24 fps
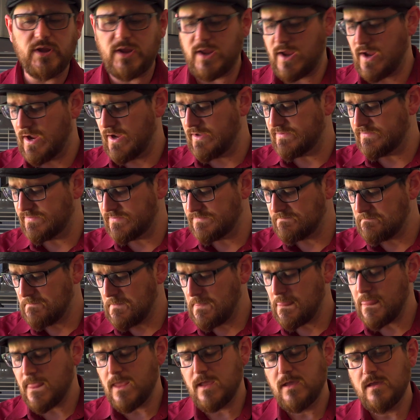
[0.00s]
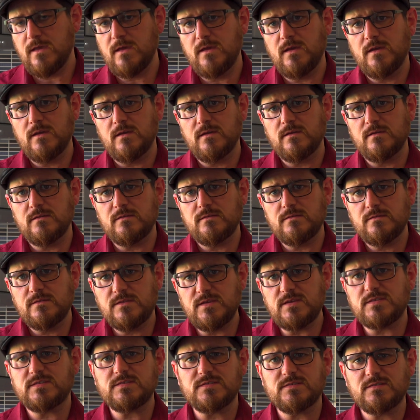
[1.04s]
cards.
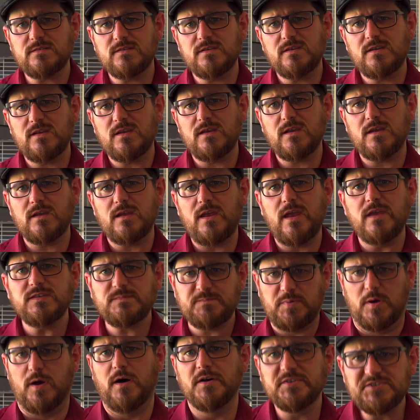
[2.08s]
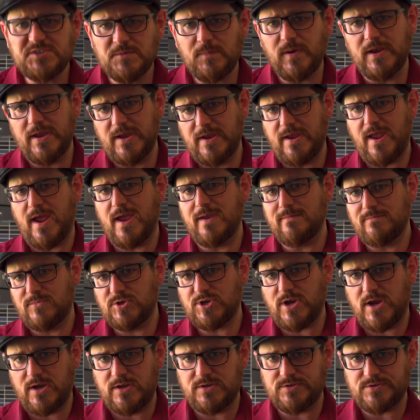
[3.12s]
This is possibly a game
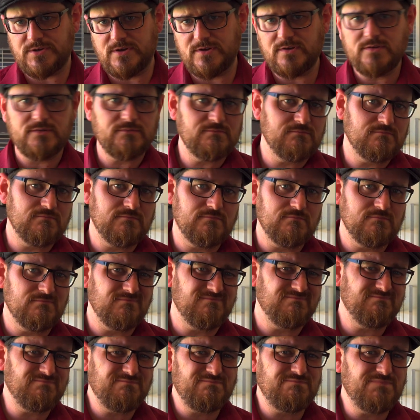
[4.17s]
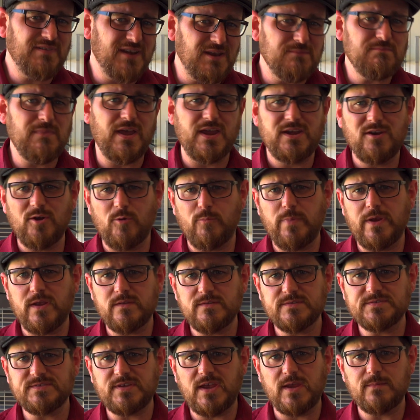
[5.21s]
changer, but it may not be at
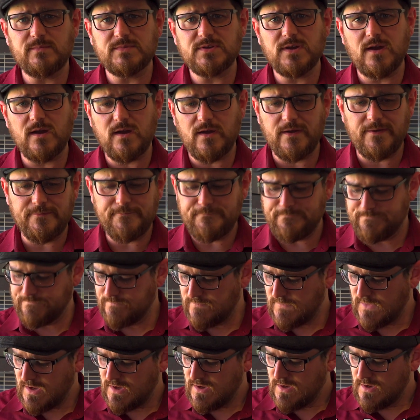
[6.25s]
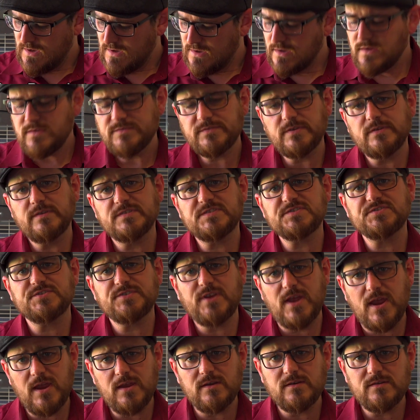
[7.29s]
the same time. So your
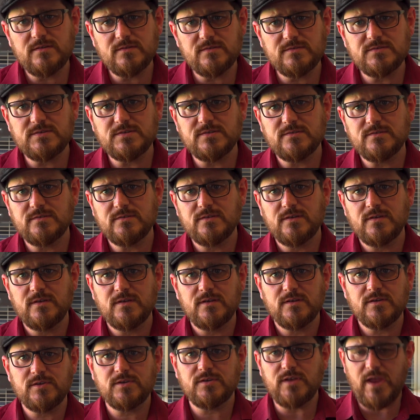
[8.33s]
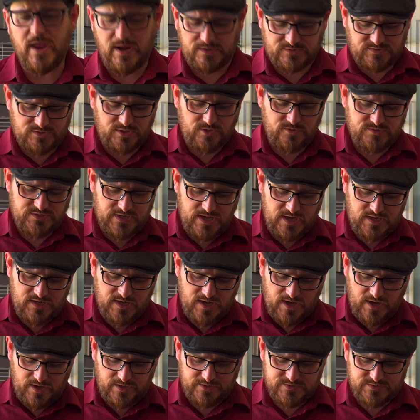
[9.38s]
standard XQD
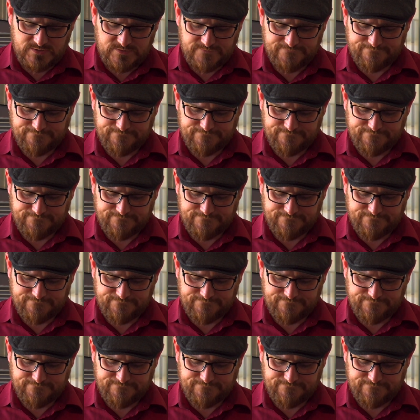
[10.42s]
card